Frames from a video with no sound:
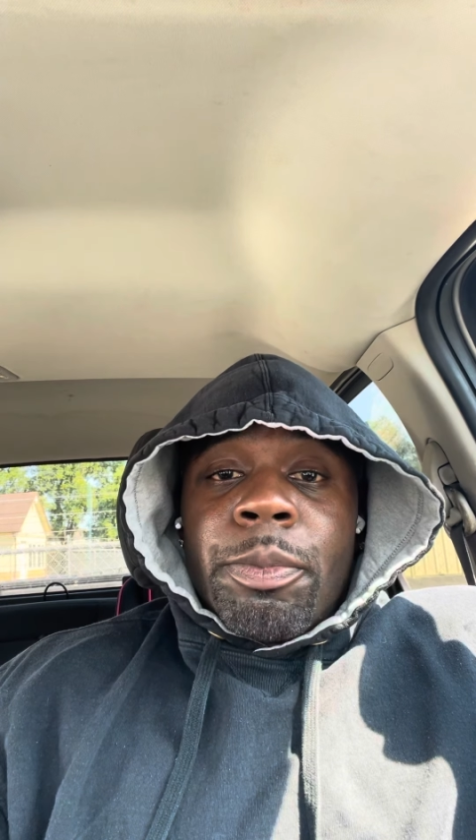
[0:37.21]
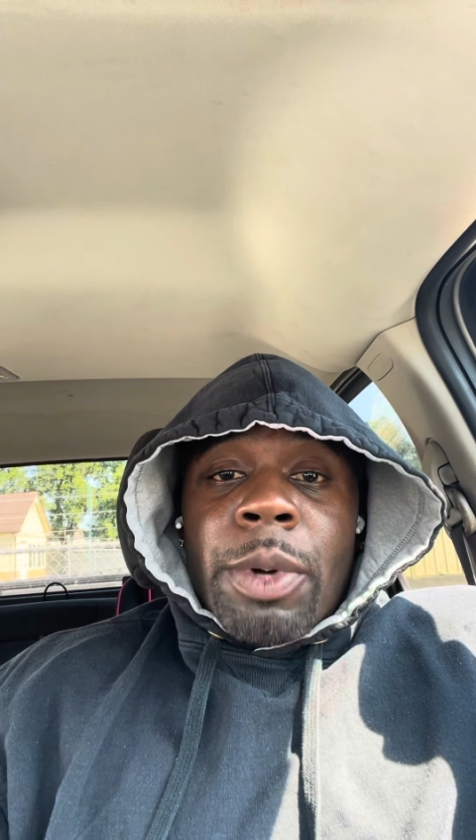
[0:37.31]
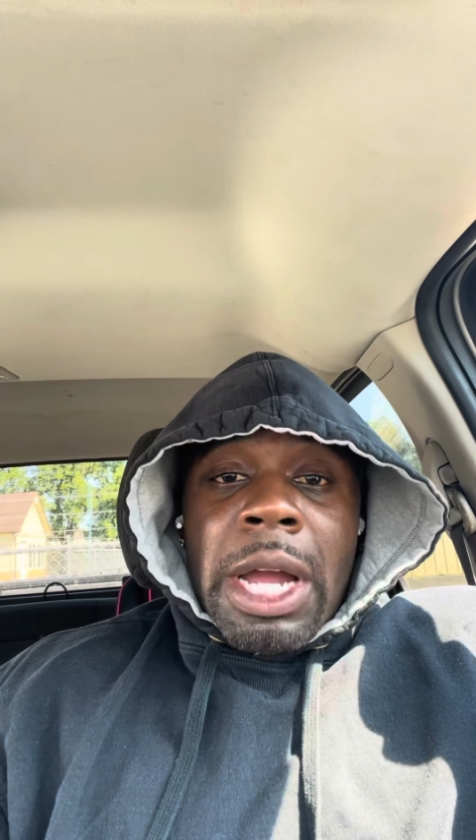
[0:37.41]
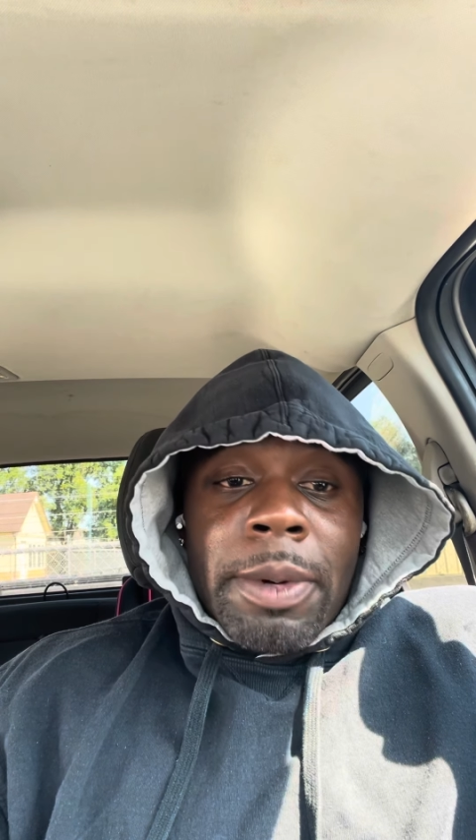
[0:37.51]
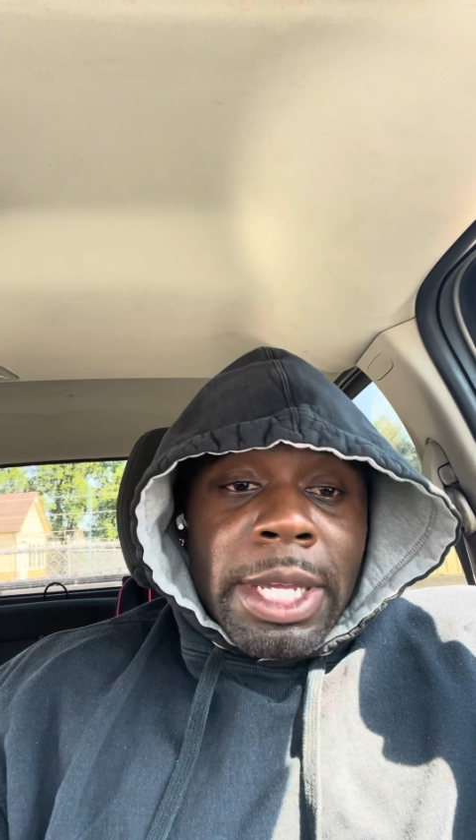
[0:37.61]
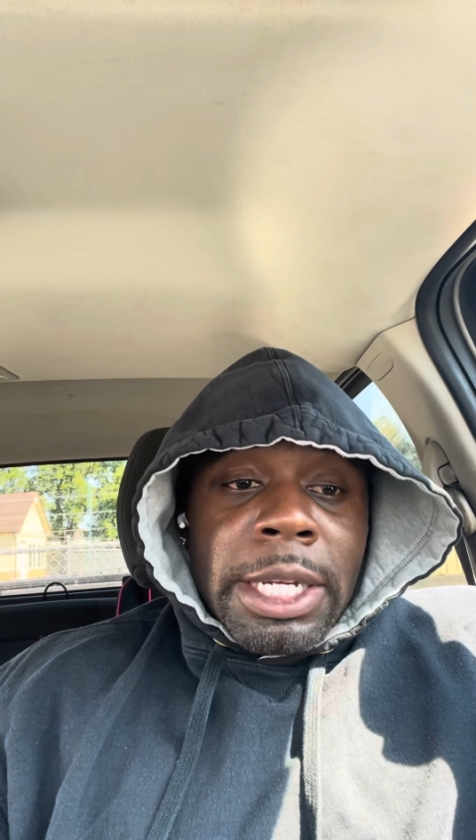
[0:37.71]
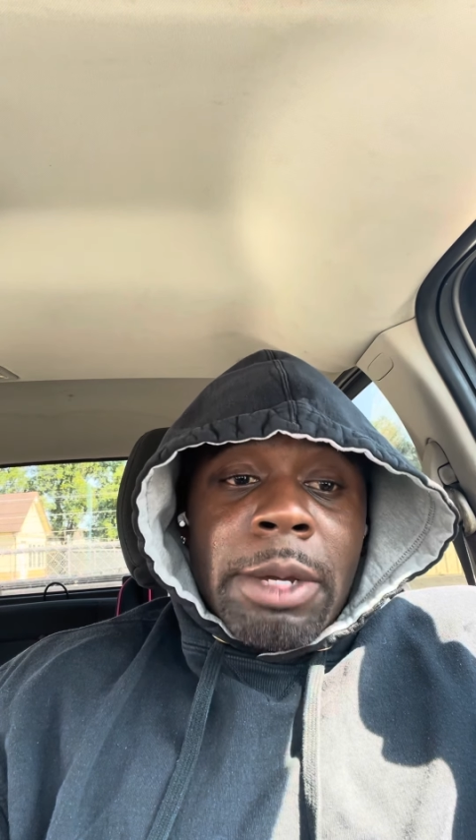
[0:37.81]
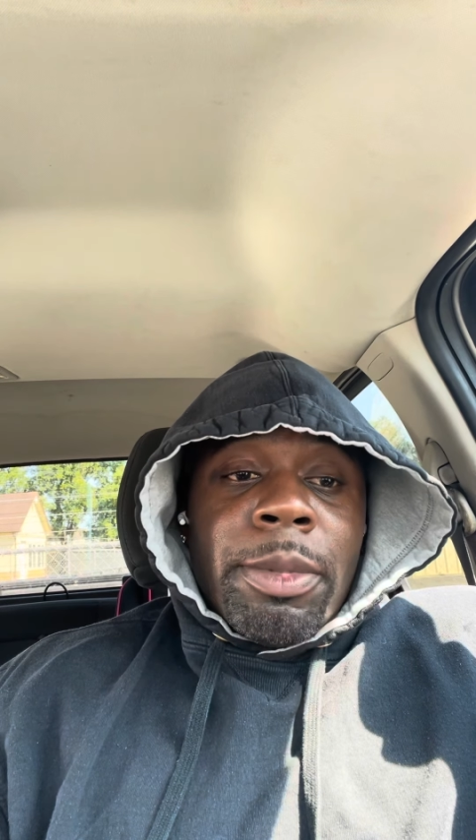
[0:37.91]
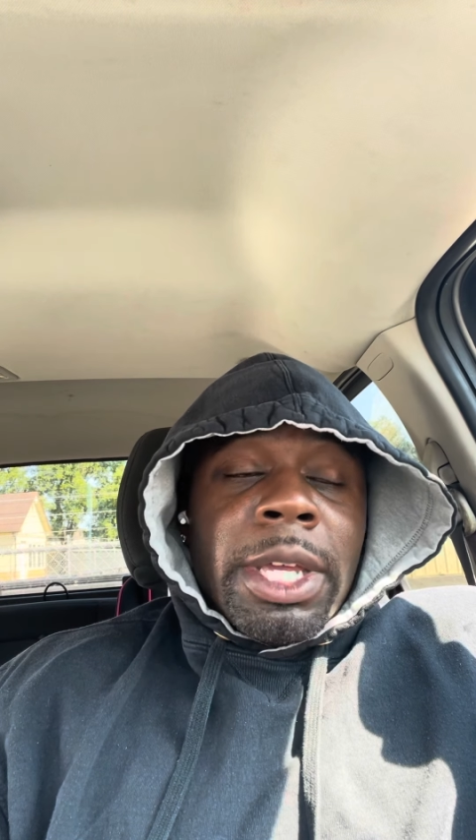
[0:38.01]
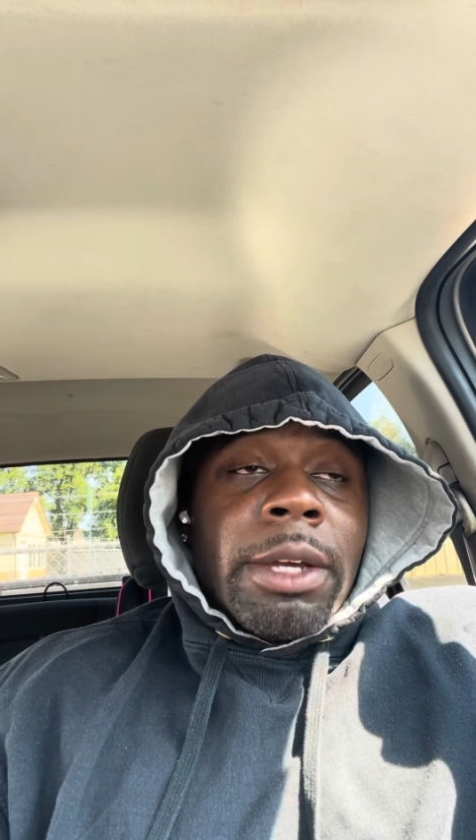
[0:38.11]
probably end
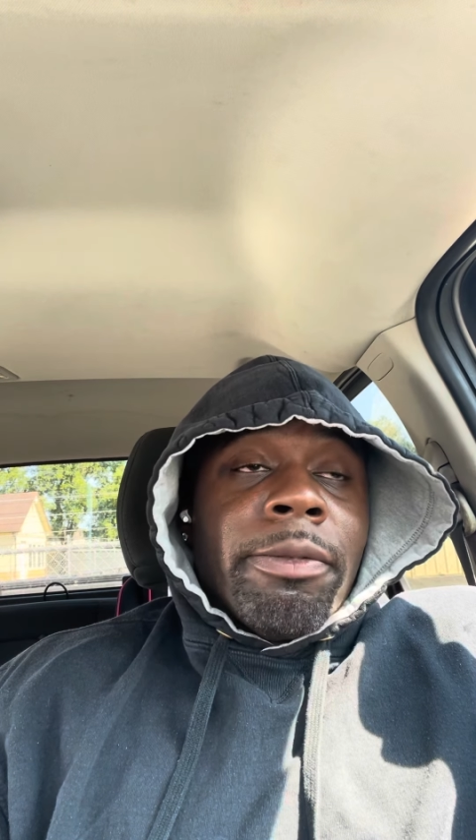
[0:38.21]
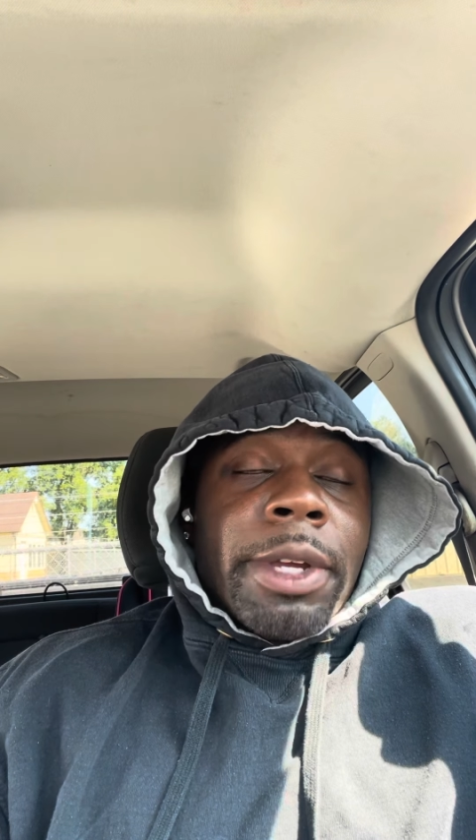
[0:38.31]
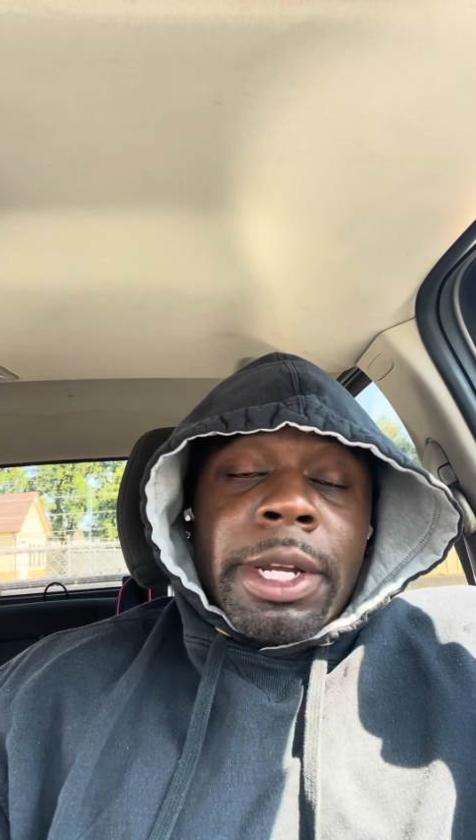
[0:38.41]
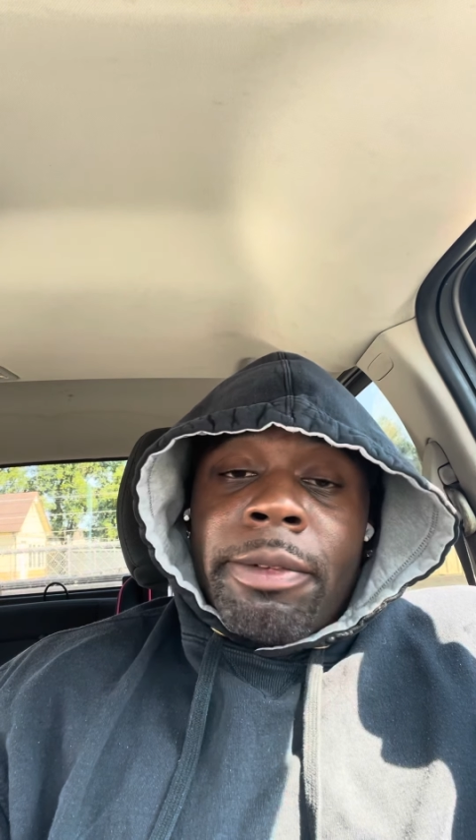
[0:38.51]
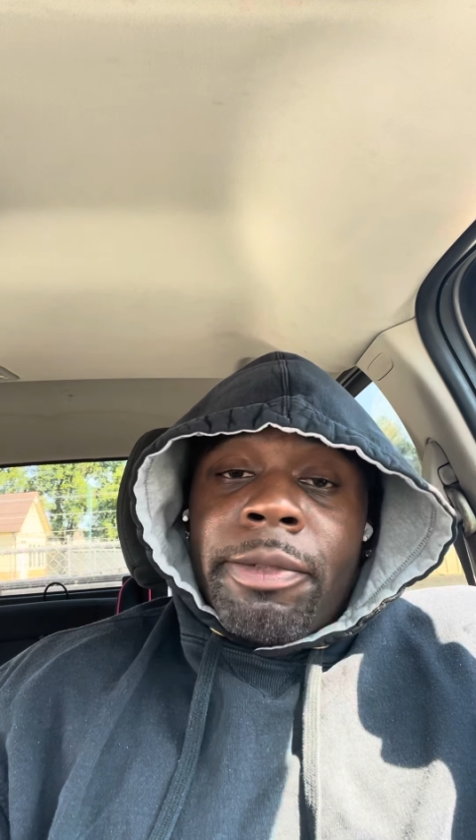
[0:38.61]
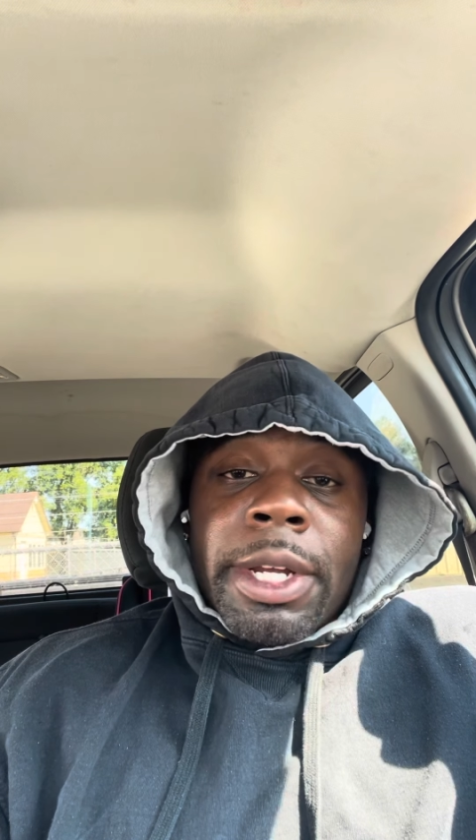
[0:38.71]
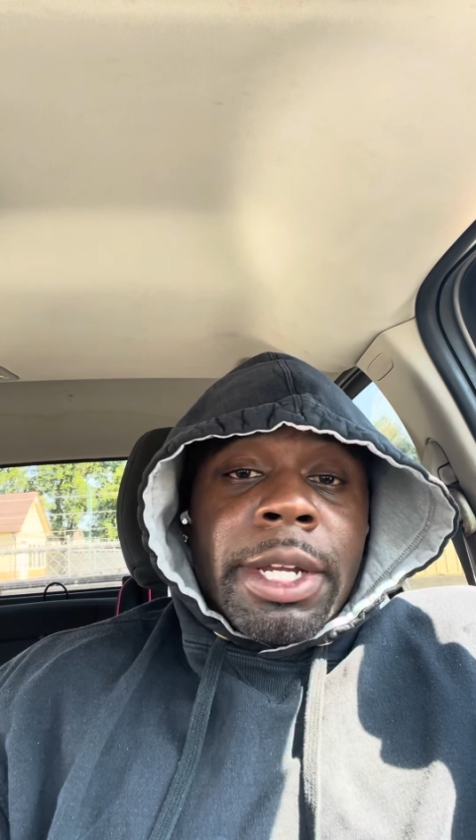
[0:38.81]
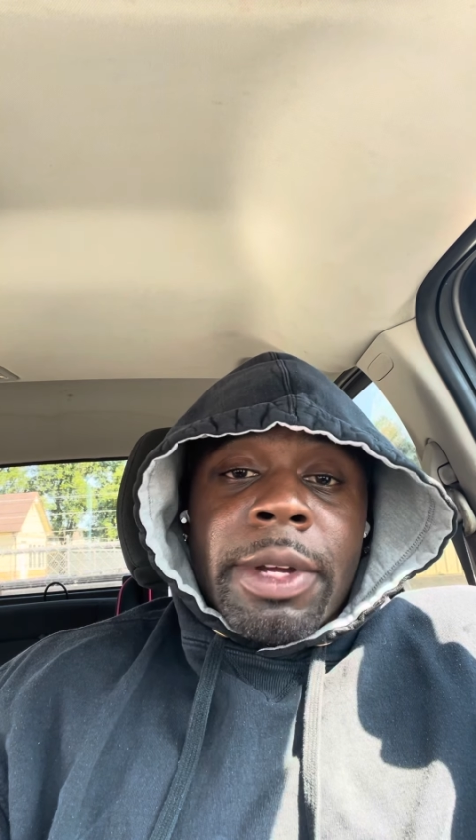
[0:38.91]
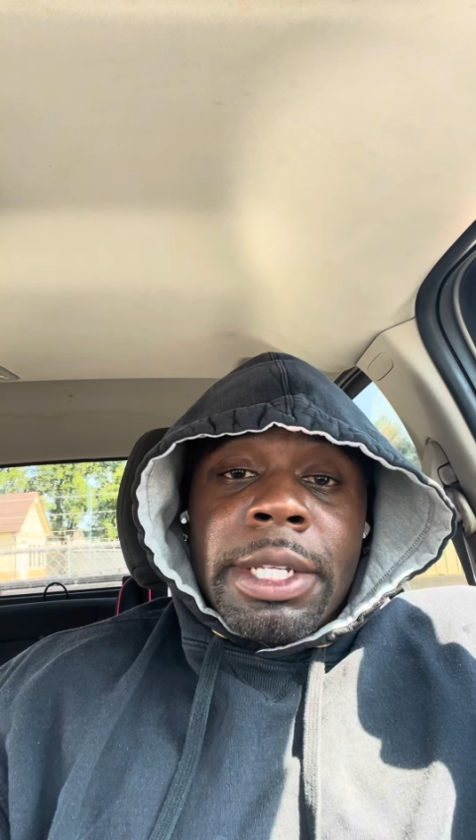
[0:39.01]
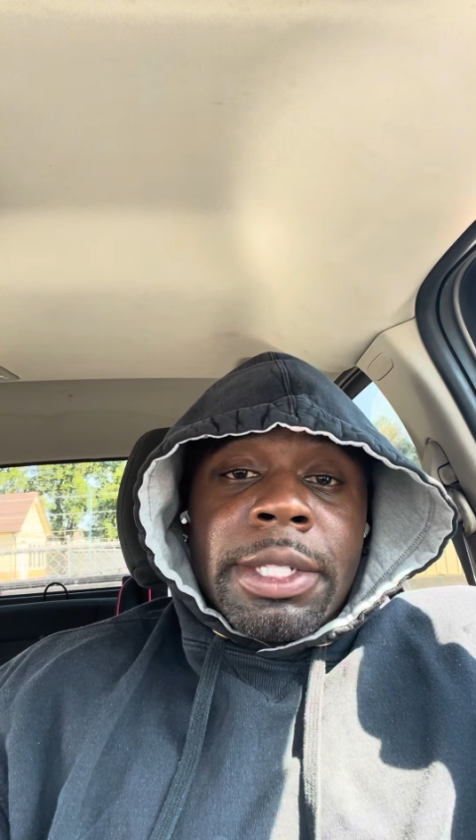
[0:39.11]
up being a very, very
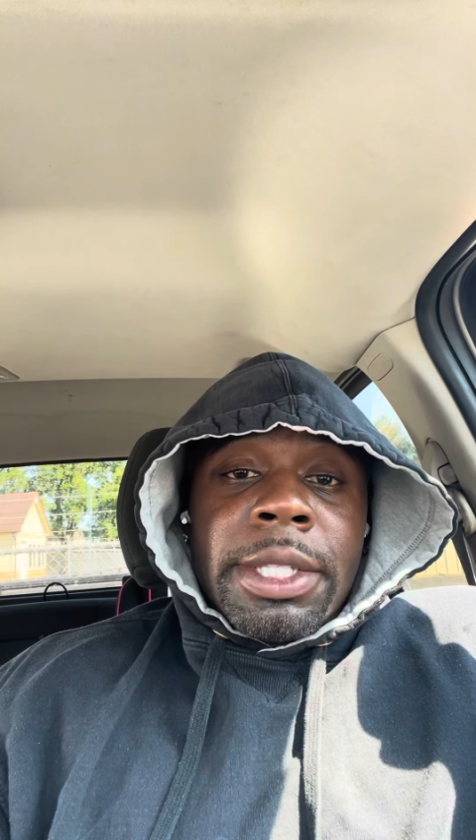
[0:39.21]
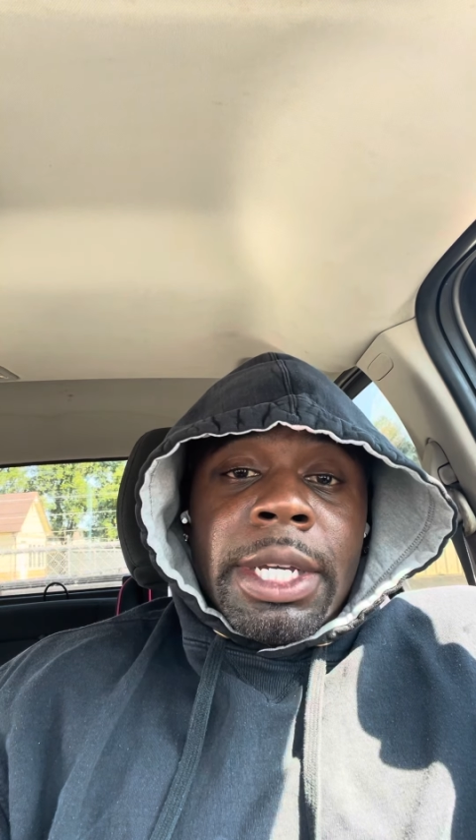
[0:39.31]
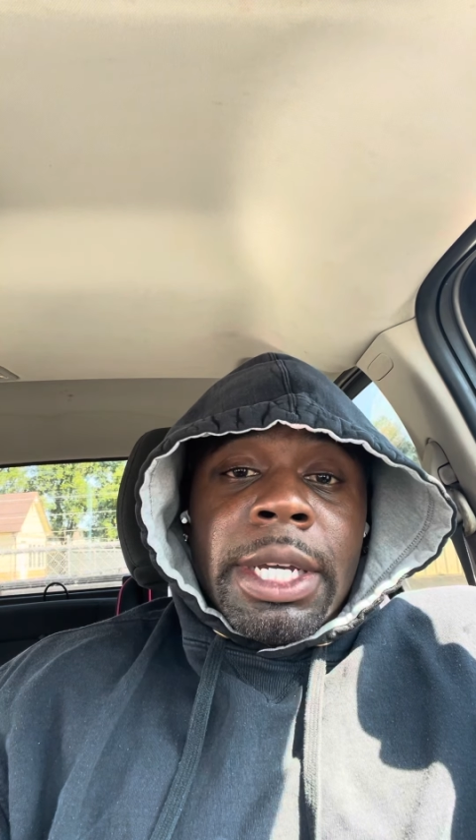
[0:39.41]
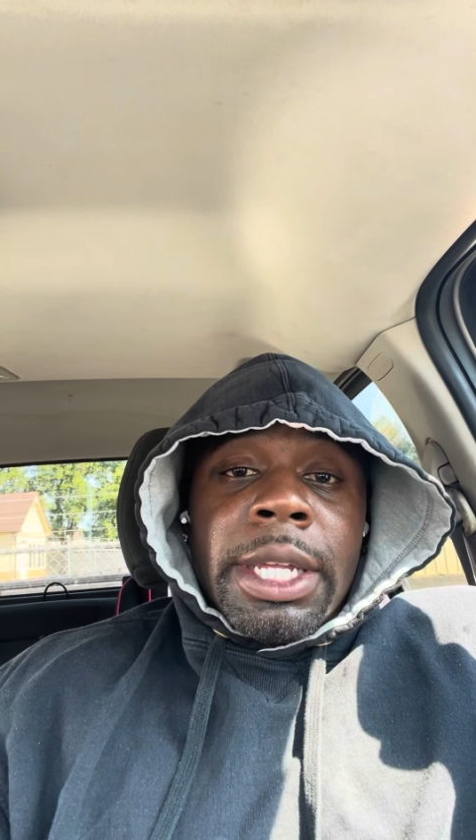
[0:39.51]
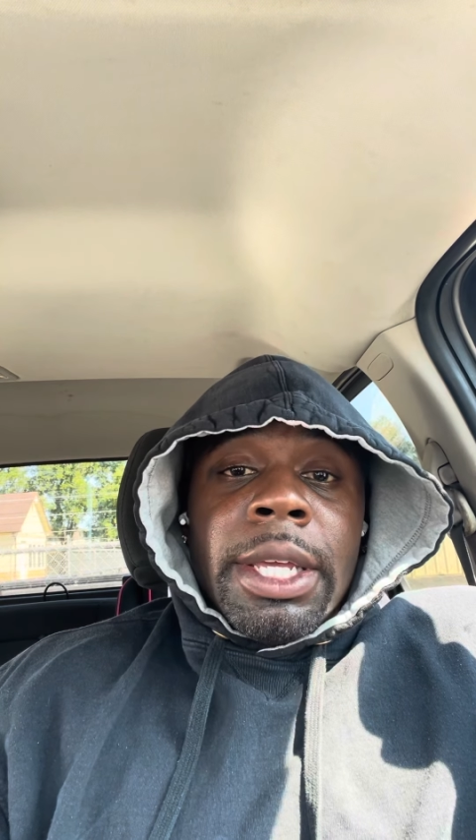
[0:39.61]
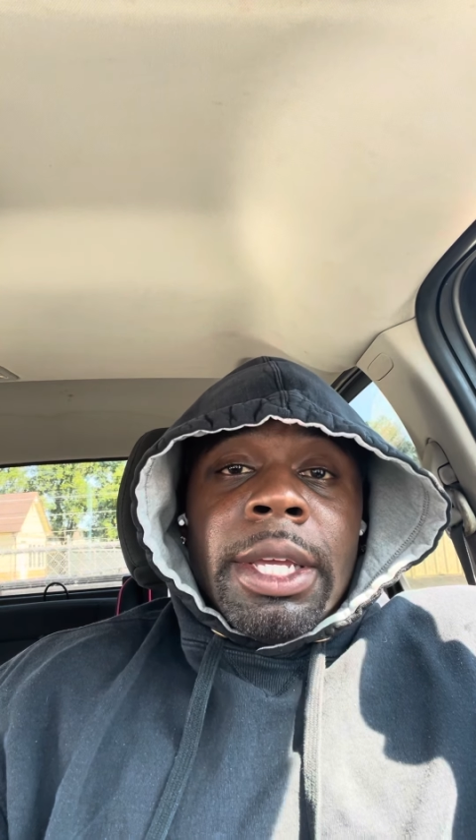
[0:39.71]
great stud,